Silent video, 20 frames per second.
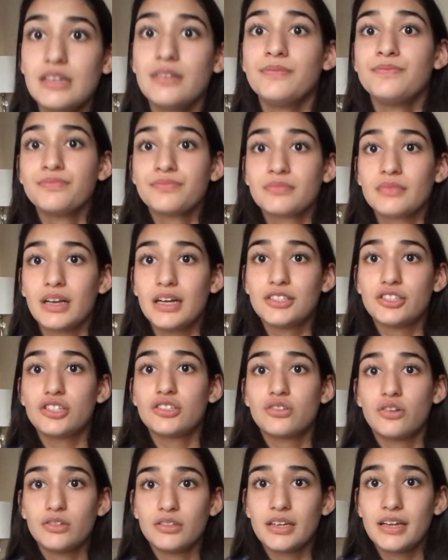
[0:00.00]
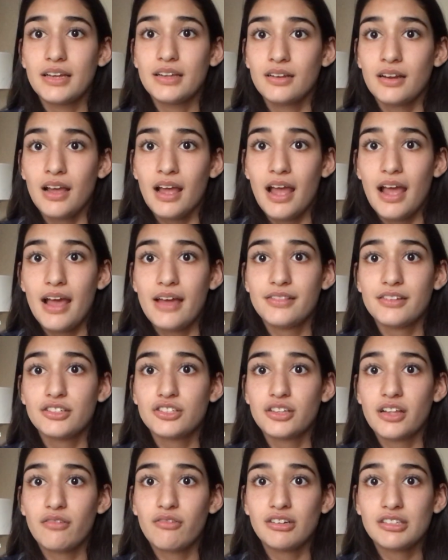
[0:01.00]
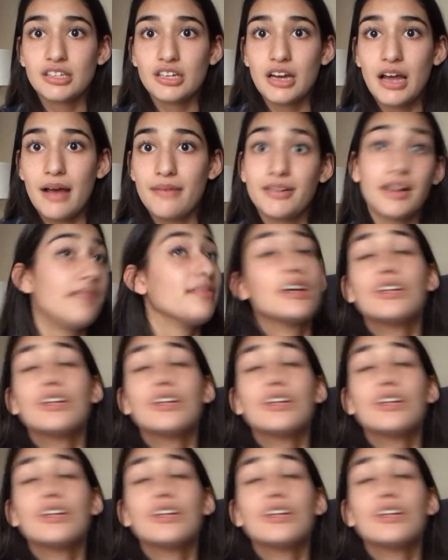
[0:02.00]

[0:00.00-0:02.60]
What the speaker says: it and she's holding it. And then she's like, what's gonna happen? I'm